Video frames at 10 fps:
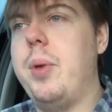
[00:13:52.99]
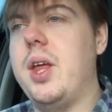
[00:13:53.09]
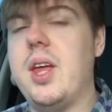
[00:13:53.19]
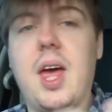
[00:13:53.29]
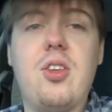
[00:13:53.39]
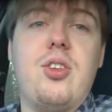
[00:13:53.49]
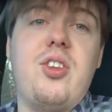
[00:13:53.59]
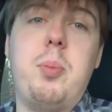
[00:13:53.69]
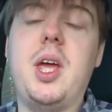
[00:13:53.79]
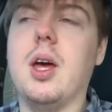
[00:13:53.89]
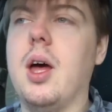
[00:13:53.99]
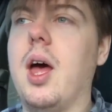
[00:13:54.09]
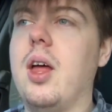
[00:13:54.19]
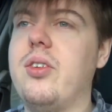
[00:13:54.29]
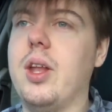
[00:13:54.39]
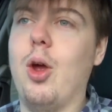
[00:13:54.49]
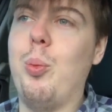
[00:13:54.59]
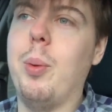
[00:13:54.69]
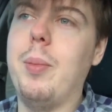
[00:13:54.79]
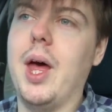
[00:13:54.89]
be the guest speaker at an
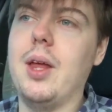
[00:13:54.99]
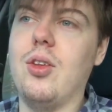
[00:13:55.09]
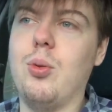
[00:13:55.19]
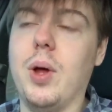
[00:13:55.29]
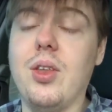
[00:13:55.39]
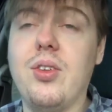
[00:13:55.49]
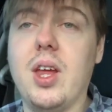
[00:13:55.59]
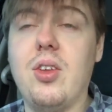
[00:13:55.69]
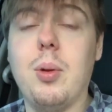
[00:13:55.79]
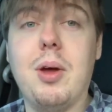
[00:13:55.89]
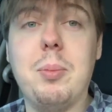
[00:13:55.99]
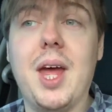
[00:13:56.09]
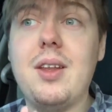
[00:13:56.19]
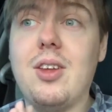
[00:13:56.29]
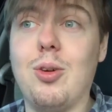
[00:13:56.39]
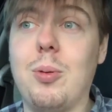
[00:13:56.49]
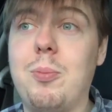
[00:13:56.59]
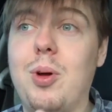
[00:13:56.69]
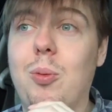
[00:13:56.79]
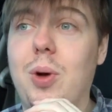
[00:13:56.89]
open mic this Wednesday, so I've ended up
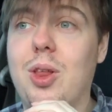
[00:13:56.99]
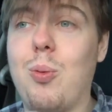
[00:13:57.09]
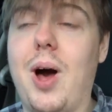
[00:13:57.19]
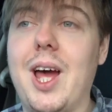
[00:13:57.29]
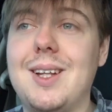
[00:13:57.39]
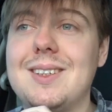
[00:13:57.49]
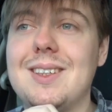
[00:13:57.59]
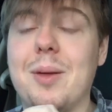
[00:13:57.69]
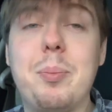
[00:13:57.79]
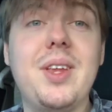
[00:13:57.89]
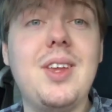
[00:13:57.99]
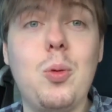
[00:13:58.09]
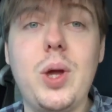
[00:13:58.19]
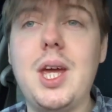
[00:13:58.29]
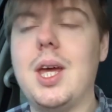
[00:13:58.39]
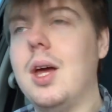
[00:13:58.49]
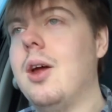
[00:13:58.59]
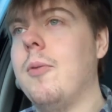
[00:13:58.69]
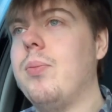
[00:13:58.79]
with quite the busy week.